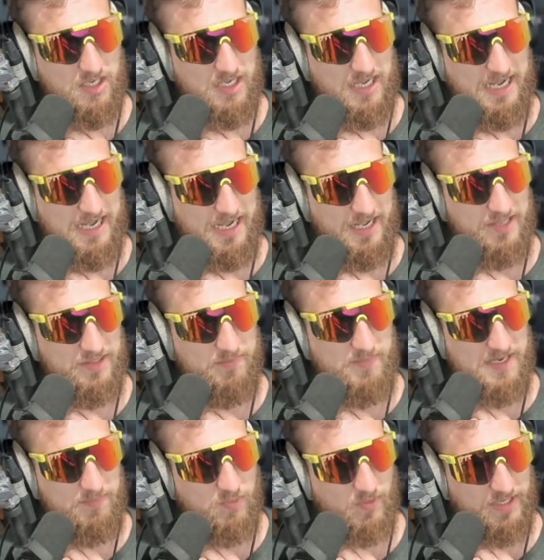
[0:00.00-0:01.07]
The
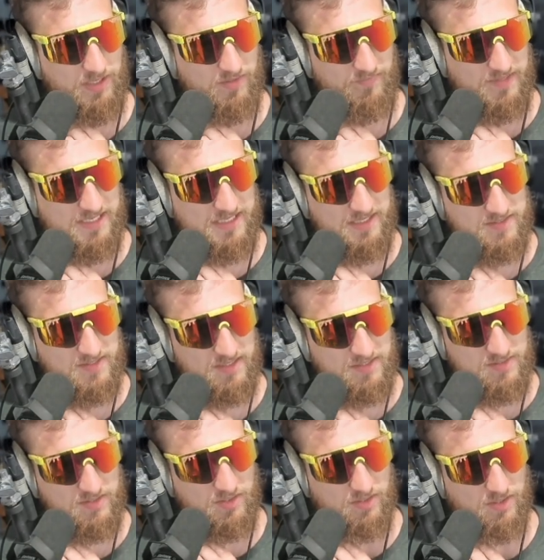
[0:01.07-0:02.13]
midpoint of these
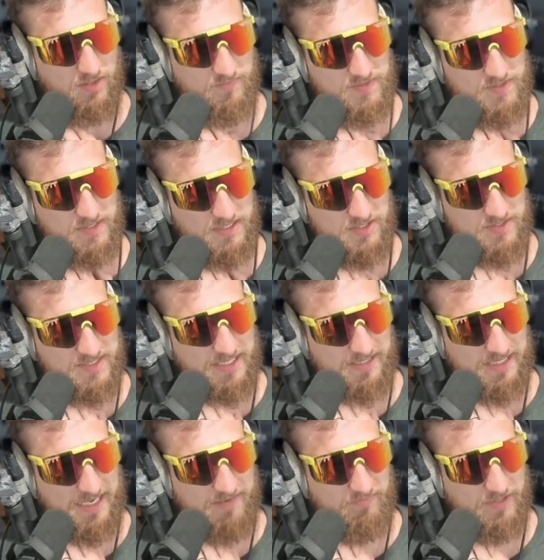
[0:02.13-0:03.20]
is, you know, obviously just take the
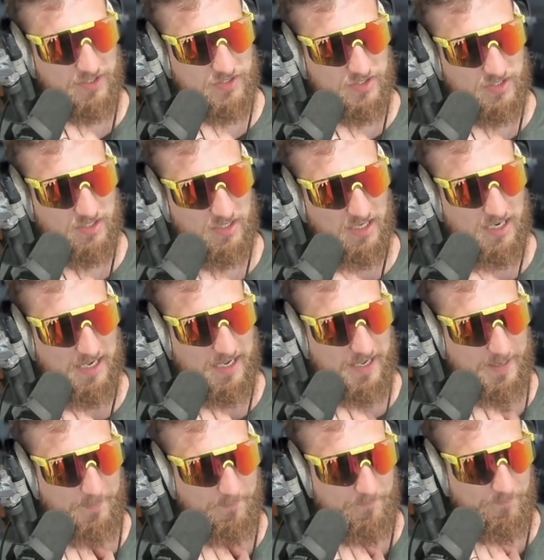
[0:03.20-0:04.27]
average.
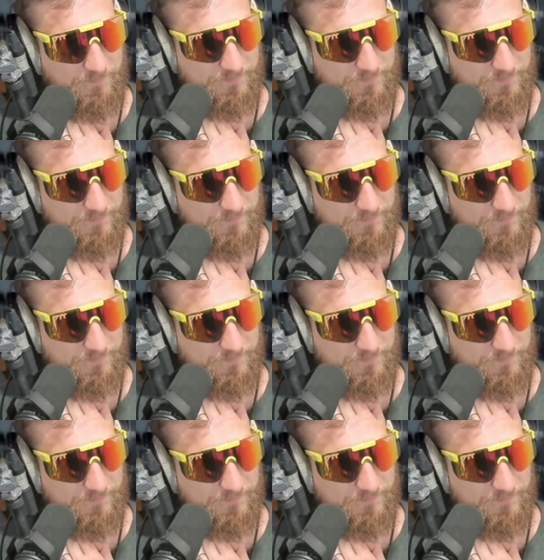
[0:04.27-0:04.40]
And